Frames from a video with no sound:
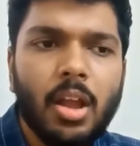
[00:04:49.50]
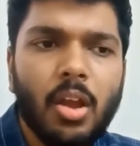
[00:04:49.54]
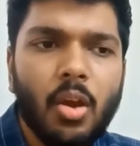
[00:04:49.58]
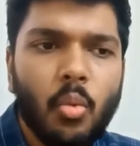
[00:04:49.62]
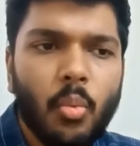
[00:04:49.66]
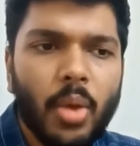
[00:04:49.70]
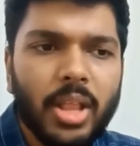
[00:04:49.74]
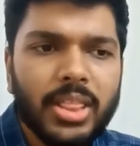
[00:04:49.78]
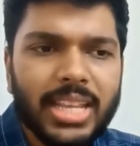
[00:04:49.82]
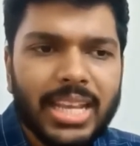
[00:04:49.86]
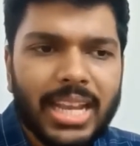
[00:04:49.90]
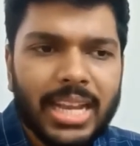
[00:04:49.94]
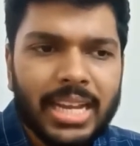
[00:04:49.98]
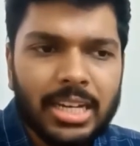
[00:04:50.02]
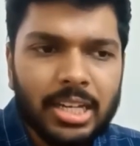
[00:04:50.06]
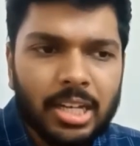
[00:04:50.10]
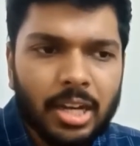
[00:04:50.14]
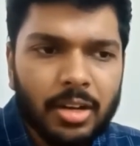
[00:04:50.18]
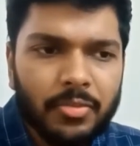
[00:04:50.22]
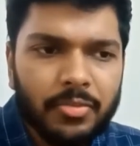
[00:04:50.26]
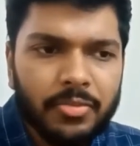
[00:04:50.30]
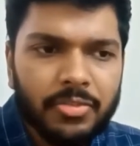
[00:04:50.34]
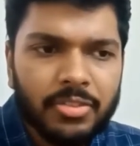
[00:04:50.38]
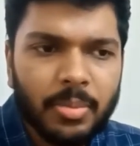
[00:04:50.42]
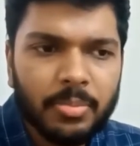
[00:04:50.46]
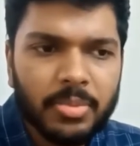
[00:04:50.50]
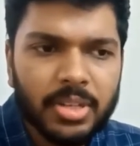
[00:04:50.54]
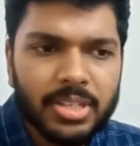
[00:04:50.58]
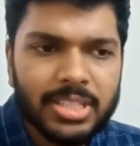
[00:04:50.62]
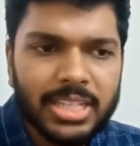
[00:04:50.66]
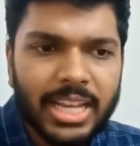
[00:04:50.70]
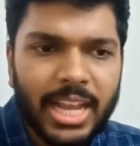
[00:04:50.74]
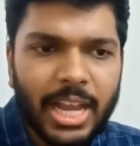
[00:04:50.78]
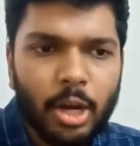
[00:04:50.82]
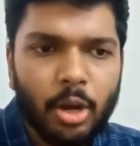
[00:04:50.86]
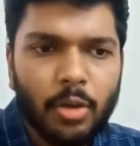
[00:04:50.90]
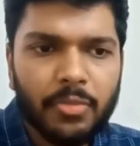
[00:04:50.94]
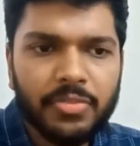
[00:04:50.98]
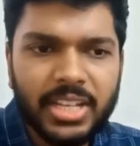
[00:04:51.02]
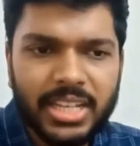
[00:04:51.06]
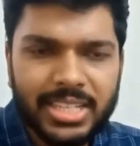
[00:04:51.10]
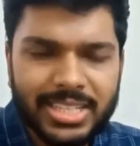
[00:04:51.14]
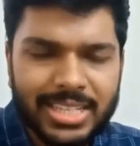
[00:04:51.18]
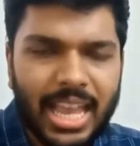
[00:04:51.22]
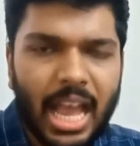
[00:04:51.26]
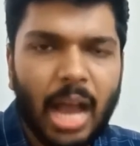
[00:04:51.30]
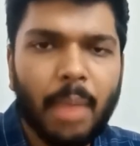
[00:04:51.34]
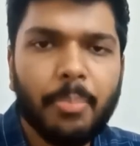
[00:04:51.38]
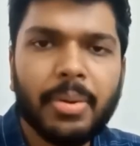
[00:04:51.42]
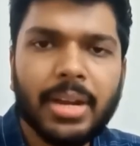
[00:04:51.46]
Well, the income from the sale of these
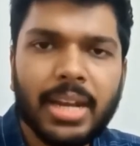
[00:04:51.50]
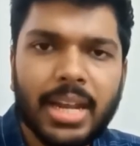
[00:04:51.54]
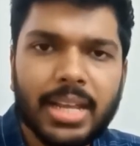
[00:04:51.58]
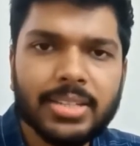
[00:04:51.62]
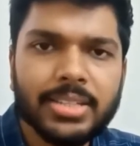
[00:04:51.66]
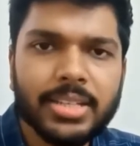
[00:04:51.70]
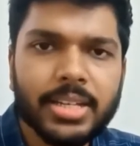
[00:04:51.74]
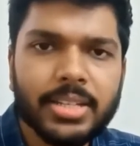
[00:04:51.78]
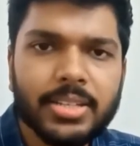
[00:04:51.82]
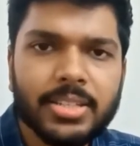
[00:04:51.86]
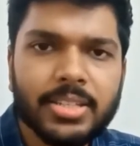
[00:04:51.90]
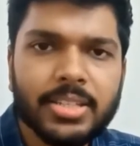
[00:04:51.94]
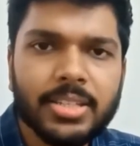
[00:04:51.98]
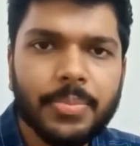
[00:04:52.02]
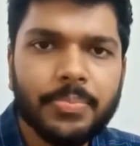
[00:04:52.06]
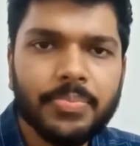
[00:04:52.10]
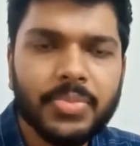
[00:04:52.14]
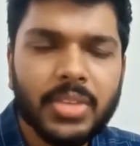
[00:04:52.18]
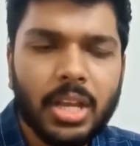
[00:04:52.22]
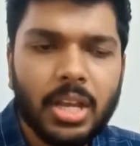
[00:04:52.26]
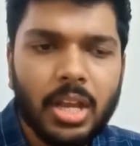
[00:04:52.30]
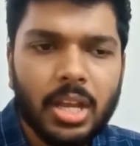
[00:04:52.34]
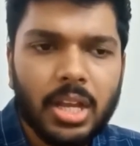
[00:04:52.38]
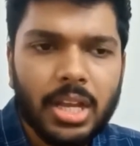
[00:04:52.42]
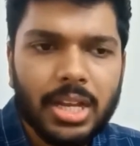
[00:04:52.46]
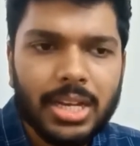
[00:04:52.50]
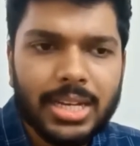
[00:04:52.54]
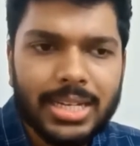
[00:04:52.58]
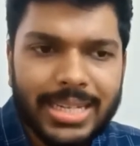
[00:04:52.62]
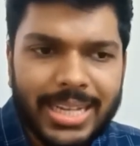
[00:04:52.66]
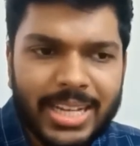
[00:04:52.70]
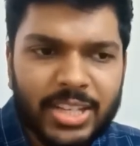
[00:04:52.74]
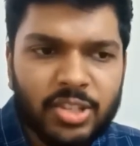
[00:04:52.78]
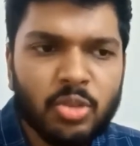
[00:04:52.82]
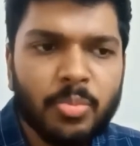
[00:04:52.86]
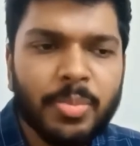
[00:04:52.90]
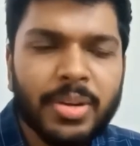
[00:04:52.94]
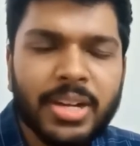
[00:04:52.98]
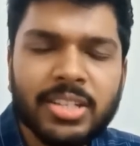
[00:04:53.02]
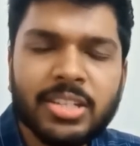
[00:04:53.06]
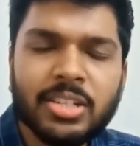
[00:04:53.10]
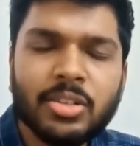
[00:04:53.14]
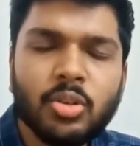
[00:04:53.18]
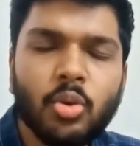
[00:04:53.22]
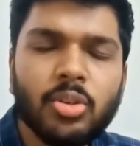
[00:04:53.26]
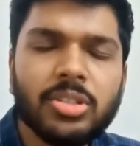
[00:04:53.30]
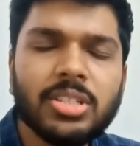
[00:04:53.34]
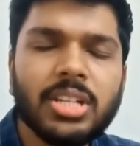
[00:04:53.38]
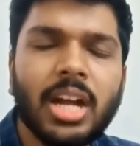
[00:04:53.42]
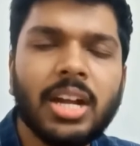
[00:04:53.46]
capital assets needs to be
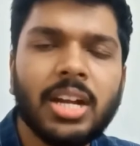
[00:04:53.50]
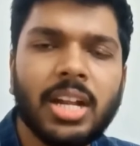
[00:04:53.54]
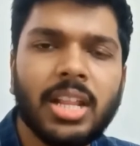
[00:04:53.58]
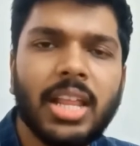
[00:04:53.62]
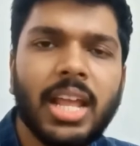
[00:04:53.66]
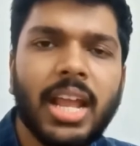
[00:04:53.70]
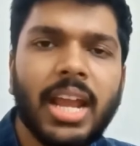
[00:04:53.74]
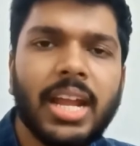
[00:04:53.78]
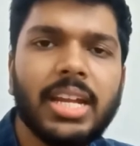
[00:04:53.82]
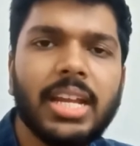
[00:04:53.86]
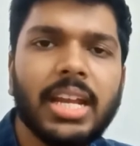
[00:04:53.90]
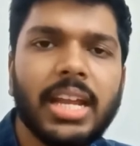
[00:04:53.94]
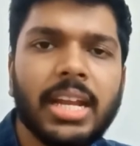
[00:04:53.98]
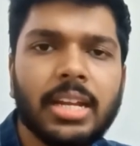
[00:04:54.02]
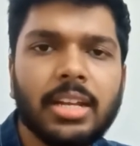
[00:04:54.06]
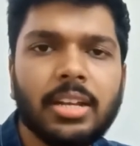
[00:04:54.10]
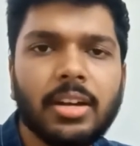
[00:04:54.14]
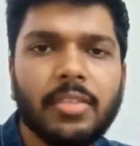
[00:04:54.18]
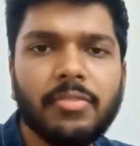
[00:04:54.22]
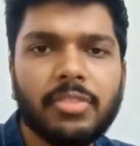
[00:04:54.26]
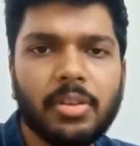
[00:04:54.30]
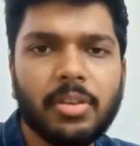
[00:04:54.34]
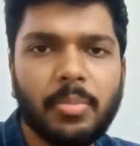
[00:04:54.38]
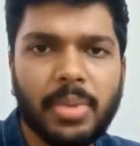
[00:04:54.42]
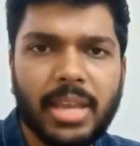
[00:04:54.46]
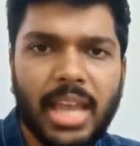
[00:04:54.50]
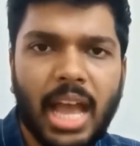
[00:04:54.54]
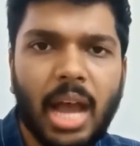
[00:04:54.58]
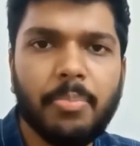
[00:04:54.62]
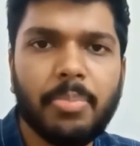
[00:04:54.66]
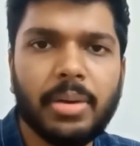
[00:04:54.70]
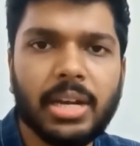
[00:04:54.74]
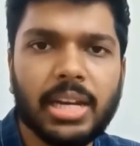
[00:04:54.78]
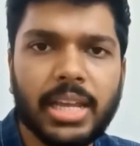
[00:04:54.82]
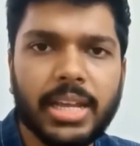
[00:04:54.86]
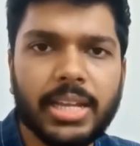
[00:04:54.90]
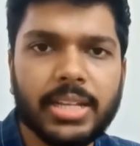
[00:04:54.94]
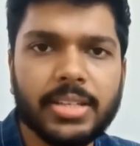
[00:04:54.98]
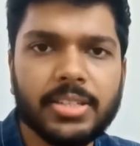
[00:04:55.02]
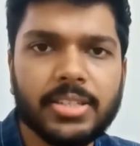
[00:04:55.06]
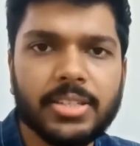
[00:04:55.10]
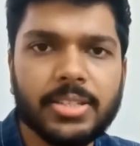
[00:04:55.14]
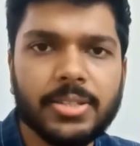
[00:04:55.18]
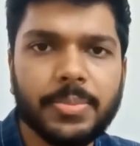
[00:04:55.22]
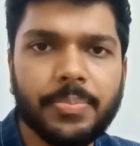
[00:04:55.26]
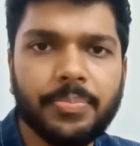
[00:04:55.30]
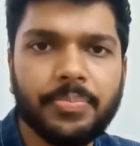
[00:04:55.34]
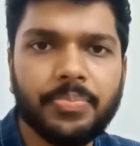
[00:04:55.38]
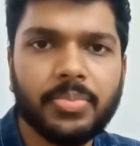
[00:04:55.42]
disclosed under the head income from capital gains.